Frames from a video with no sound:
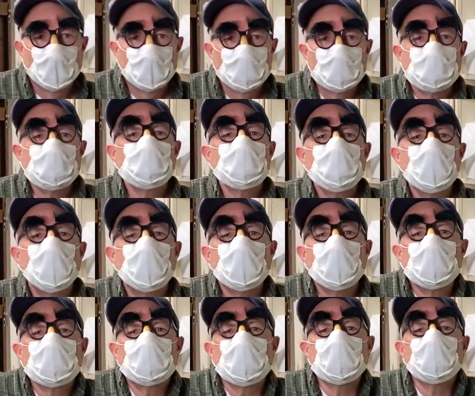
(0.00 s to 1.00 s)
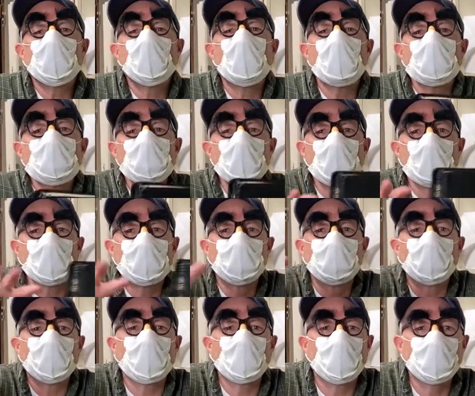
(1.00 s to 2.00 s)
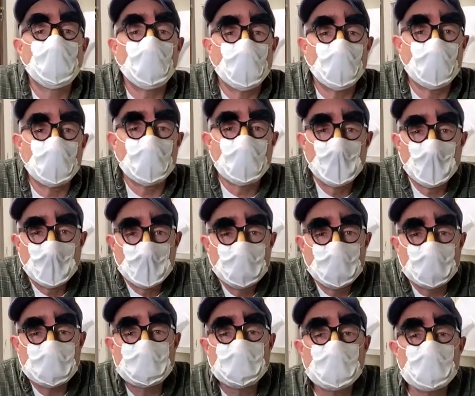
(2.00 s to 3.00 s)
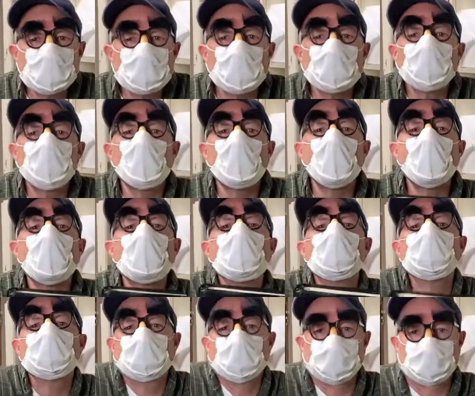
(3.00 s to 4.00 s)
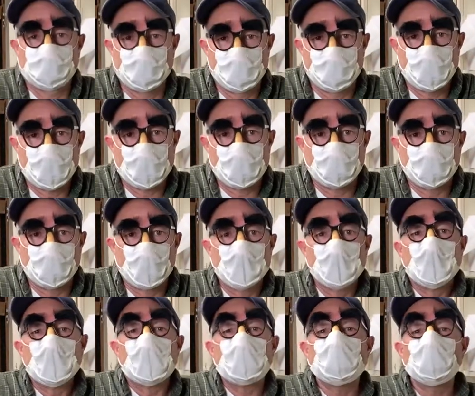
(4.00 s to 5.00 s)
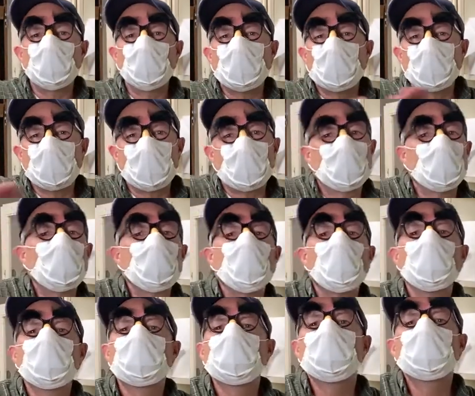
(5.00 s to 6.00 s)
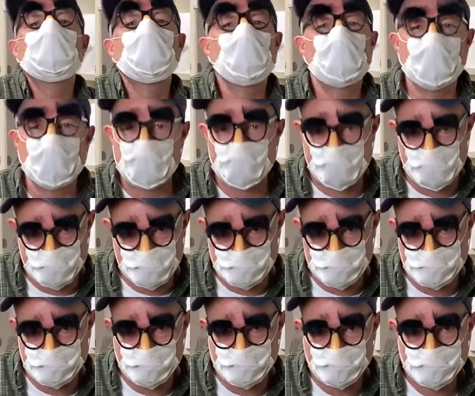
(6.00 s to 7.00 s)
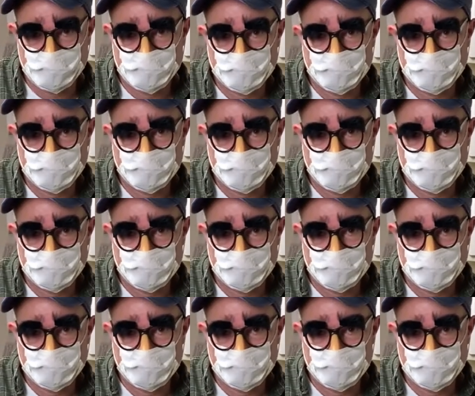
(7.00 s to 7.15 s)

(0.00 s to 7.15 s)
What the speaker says: This is merely just one more birth pang that Jesus warned us about as we get closer to the end.